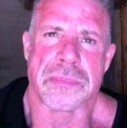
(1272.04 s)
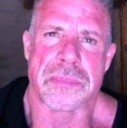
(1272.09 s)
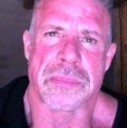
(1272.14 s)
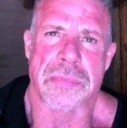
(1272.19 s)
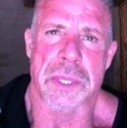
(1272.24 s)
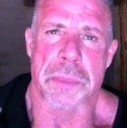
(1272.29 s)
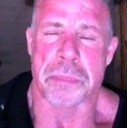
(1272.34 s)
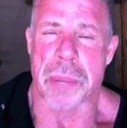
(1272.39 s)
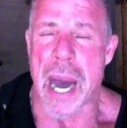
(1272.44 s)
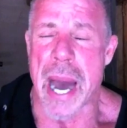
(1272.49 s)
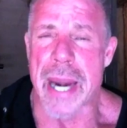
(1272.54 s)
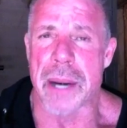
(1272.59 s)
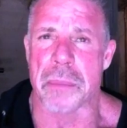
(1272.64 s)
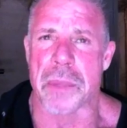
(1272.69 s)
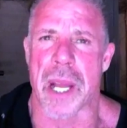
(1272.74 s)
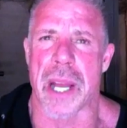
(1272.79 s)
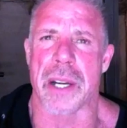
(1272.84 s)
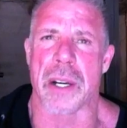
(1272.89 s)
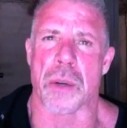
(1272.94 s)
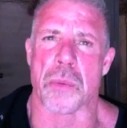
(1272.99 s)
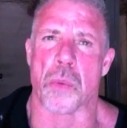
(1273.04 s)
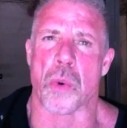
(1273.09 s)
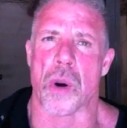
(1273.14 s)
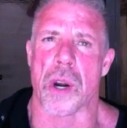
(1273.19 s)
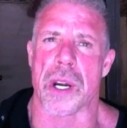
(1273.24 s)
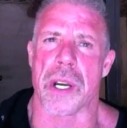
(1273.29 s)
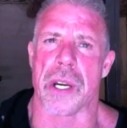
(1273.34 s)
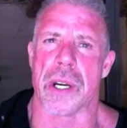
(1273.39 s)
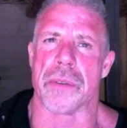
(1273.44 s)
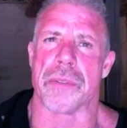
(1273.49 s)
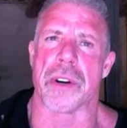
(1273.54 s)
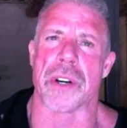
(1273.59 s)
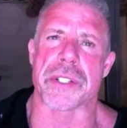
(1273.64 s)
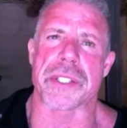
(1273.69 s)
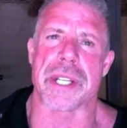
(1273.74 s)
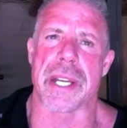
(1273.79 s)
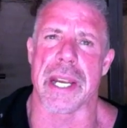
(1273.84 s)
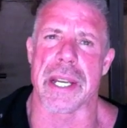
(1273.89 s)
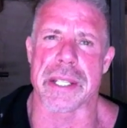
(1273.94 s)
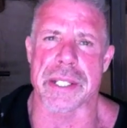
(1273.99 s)
The bottom line on Warrior
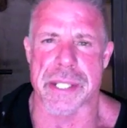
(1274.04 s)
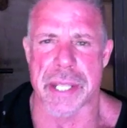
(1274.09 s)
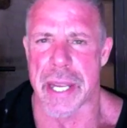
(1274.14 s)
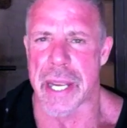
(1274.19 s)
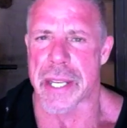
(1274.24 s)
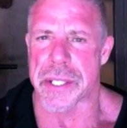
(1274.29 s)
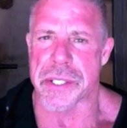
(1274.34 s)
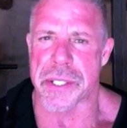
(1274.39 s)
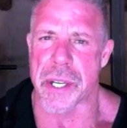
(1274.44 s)
University is this: